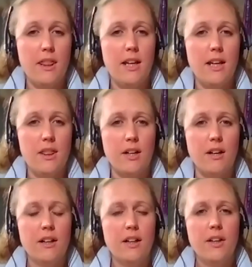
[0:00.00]
in that
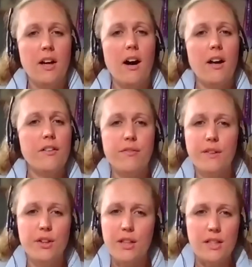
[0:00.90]
I don't feel
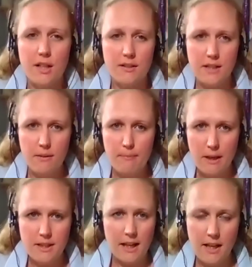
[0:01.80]
you need to go down the
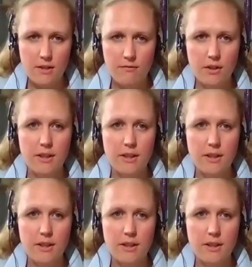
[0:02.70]
medication route.